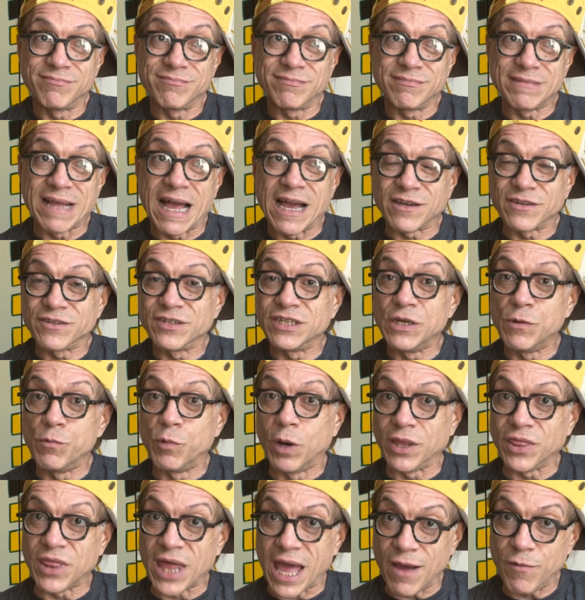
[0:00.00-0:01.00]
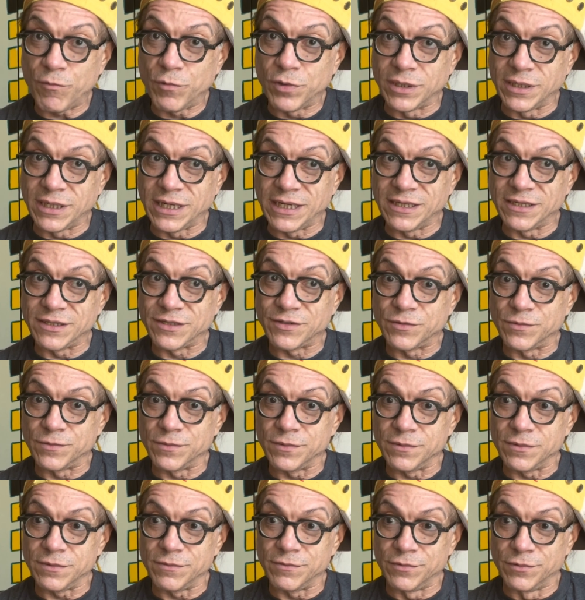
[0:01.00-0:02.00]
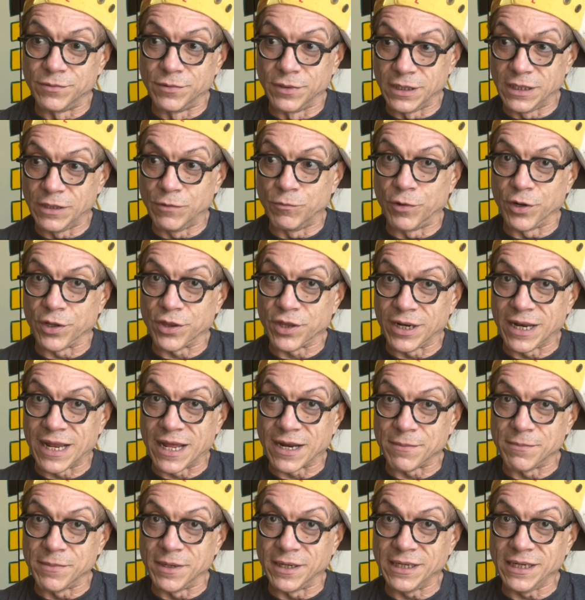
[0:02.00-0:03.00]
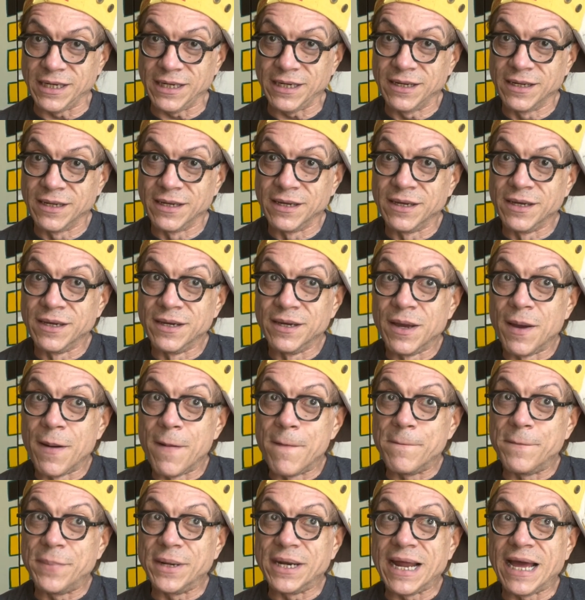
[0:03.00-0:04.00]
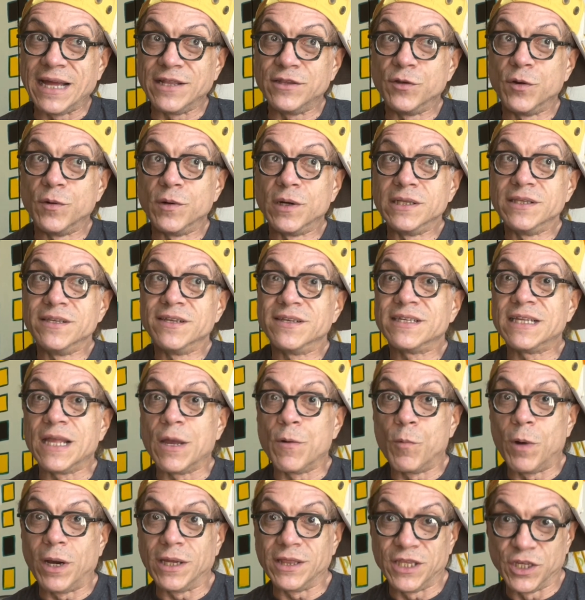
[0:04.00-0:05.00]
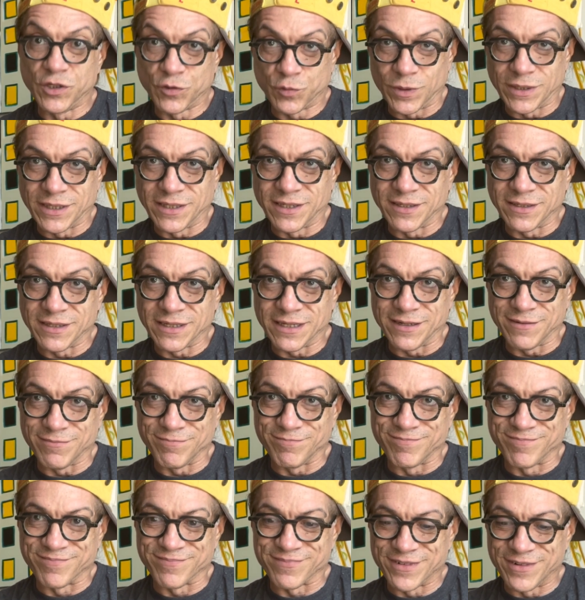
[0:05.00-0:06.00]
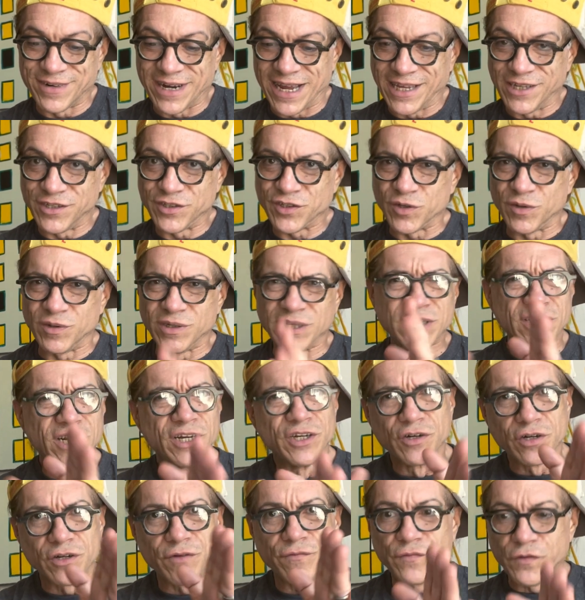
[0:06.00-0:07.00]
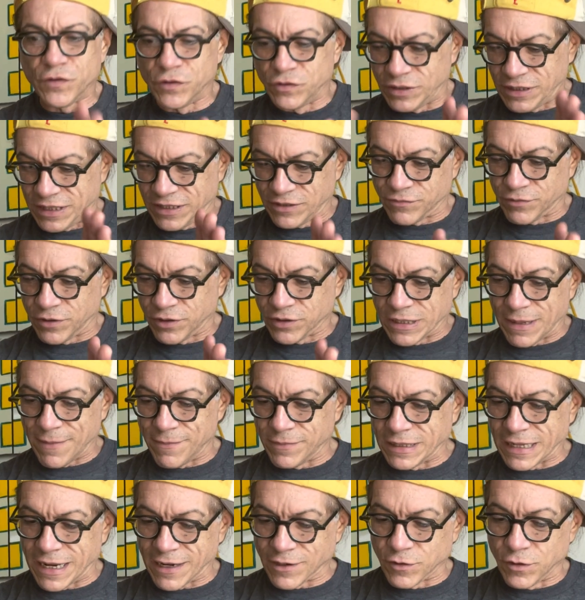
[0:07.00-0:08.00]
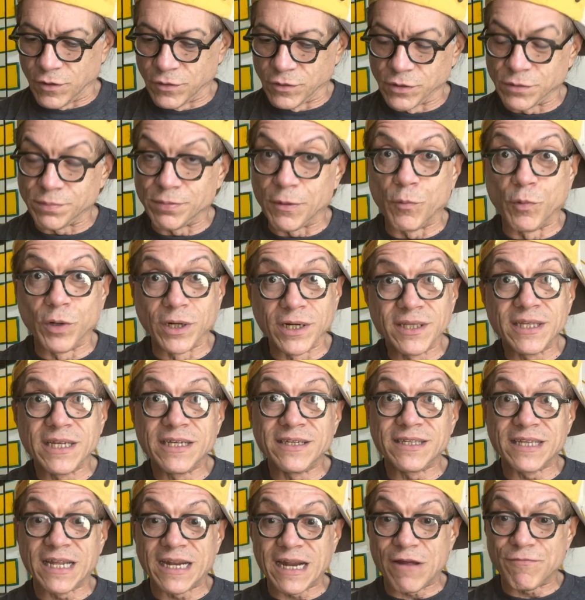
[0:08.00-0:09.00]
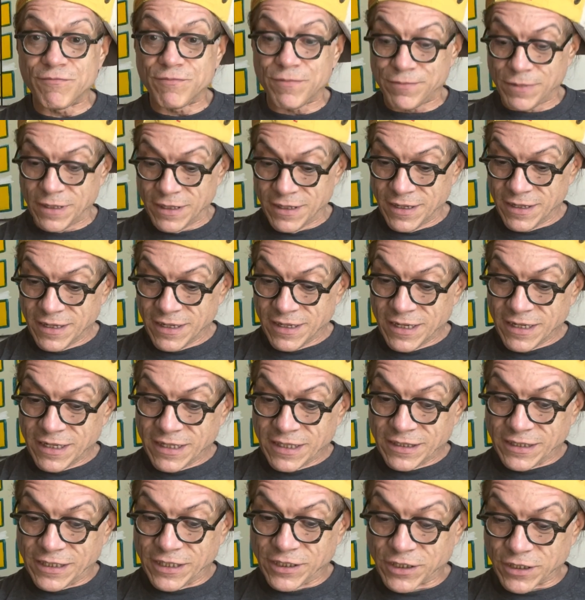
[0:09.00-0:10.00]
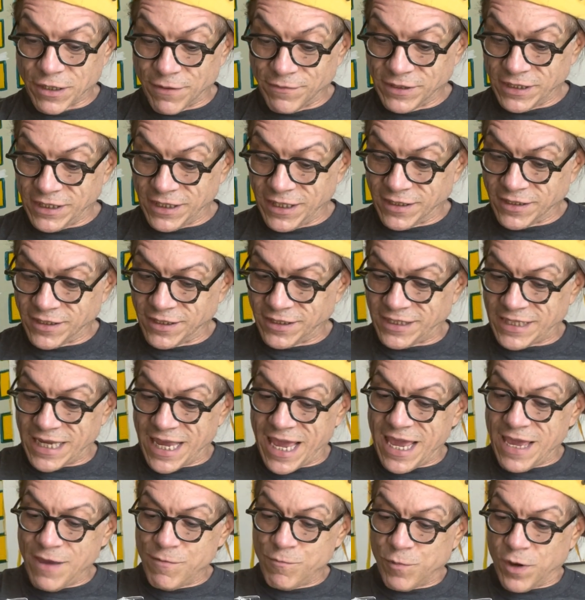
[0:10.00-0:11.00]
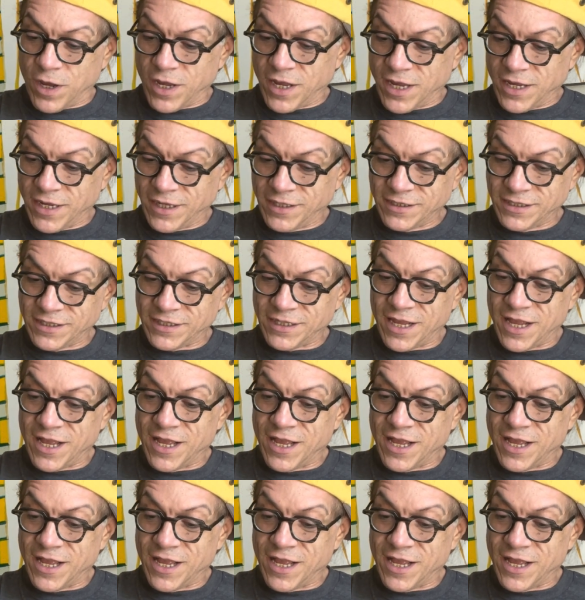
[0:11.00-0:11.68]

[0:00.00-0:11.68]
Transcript: I could see why that one is really worth a lot of money, but I don't understand why this one isn't, right? So it's a little confusing as far as that goes. But one of the things that I discovered the other day was